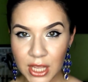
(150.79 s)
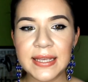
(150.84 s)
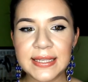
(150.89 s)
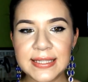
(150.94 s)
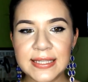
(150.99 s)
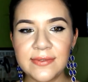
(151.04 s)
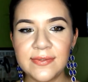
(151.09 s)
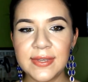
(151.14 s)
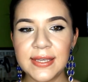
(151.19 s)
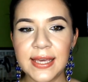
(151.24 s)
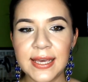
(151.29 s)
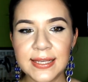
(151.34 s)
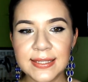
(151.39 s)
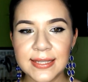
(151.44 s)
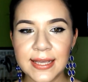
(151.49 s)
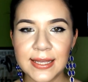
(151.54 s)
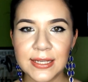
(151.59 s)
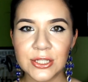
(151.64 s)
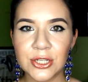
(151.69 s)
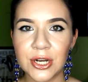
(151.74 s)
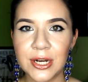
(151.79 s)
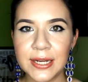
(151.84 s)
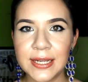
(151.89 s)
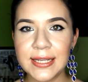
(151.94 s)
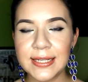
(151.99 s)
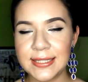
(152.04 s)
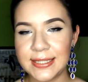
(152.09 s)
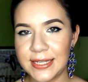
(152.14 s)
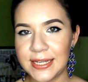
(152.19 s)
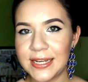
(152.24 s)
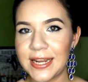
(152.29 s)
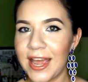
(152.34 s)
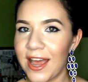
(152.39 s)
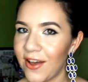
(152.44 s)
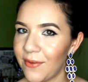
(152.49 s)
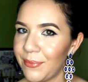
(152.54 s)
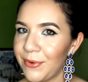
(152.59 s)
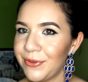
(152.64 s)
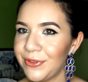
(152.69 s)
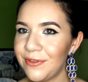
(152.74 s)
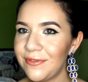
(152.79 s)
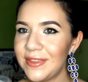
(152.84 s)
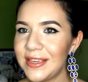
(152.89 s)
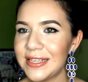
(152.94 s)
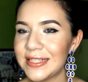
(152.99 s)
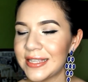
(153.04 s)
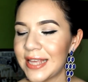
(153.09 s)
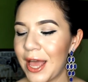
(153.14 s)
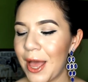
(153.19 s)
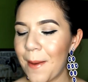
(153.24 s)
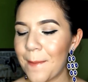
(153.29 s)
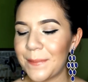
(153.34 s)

My CVS and Target did have both of these,